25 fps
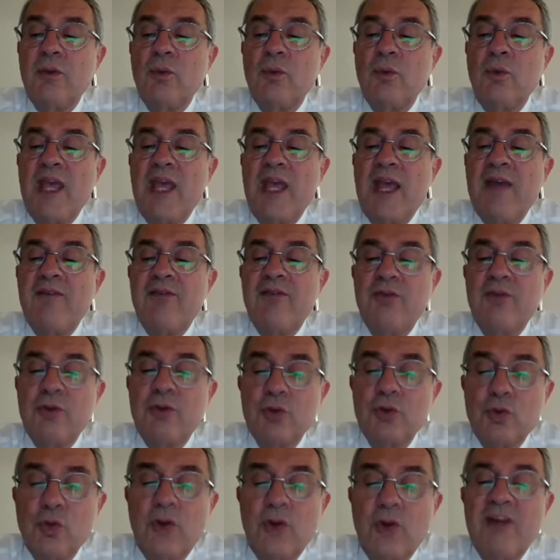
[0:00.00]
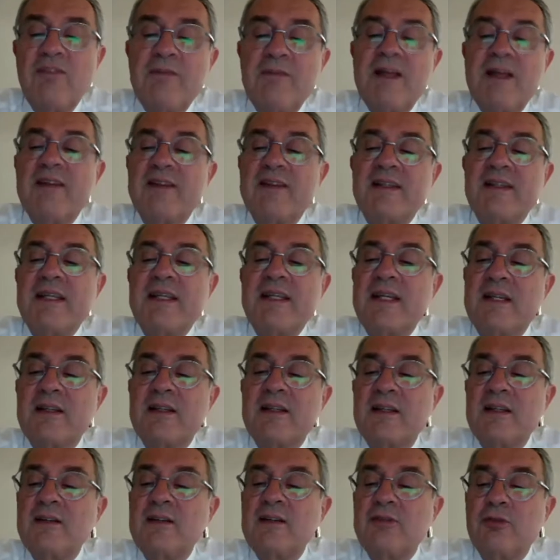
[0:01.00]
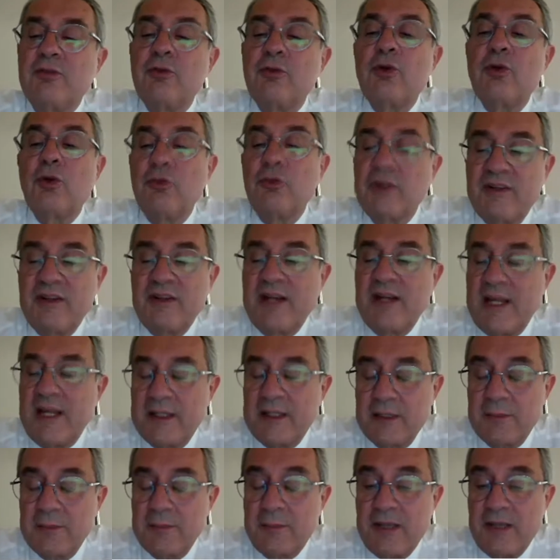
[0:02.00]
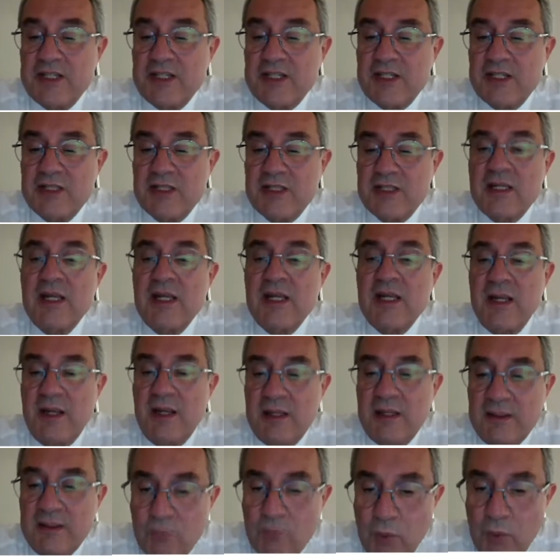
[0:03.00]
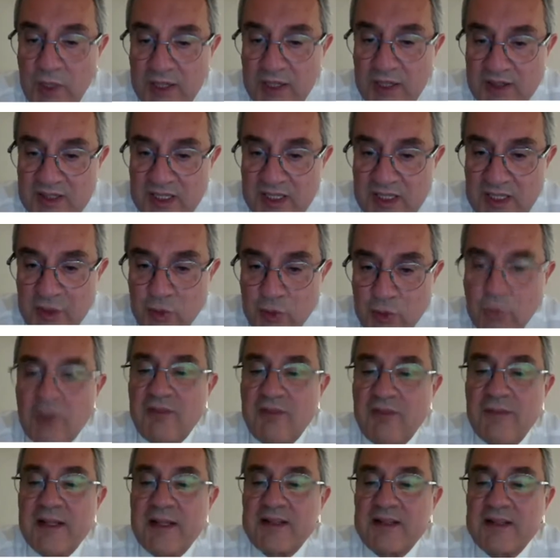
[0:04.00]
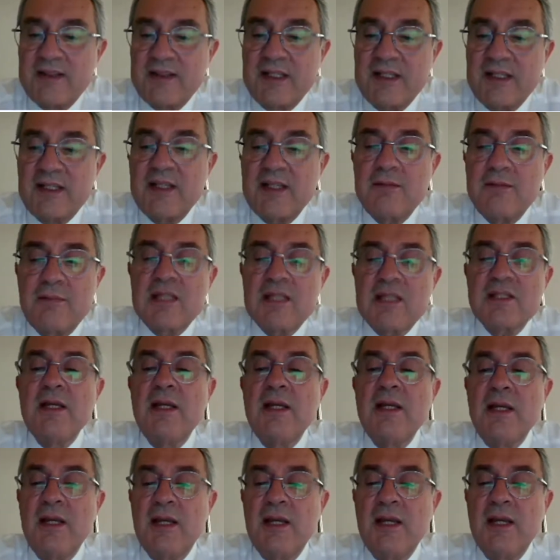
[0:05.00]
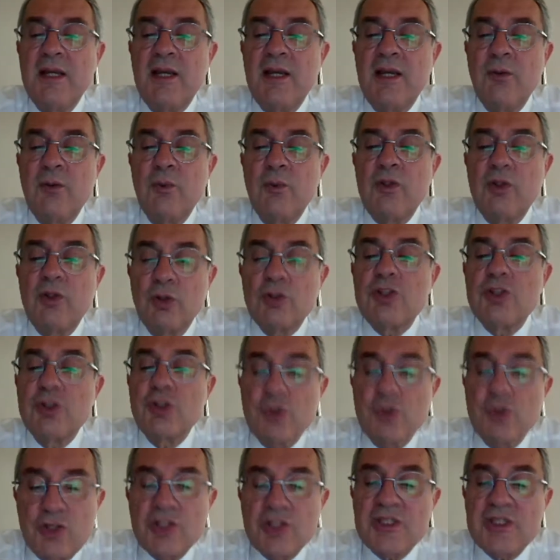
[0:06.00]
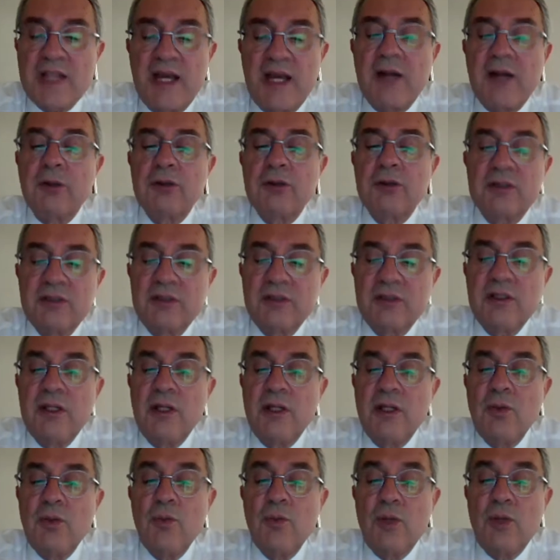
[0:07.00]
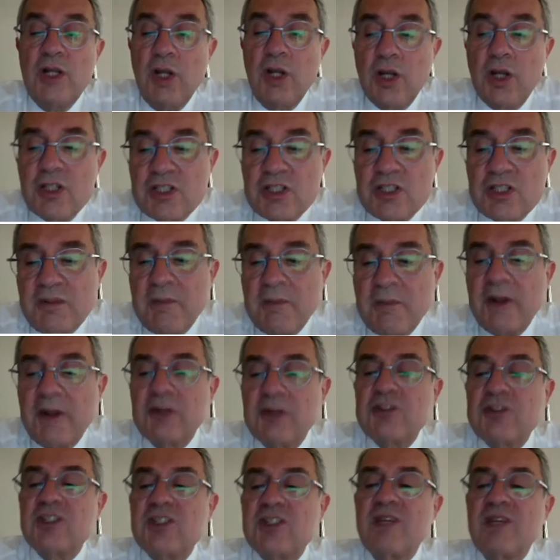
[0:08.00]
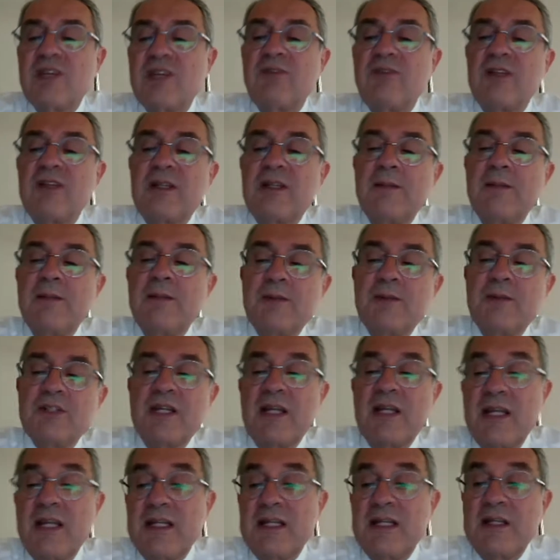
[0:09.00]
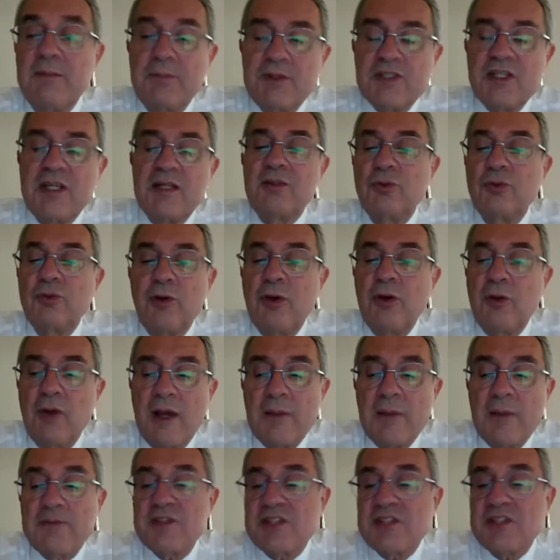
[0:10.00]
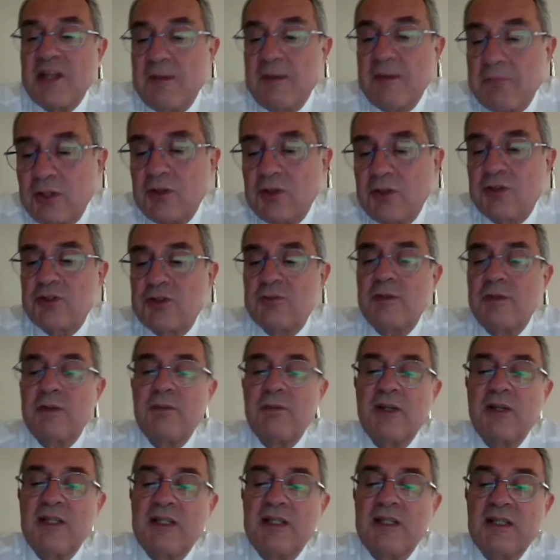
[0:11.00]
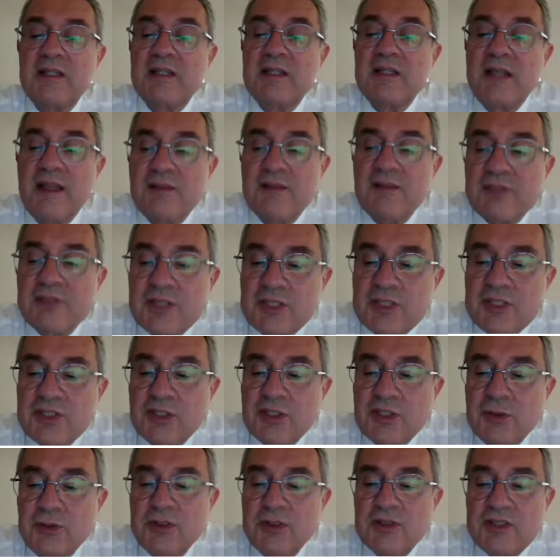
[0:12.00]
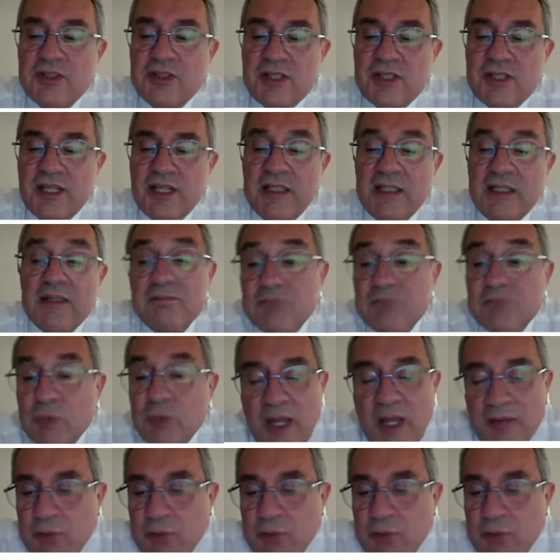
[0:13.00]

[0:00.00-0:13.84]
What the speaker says: we have 12 months data for over 300 patients. And when I say 12 months data, it means with all sutures out. We lost about 17%, 18% to follow up, some because maybe we didn't have such a good result,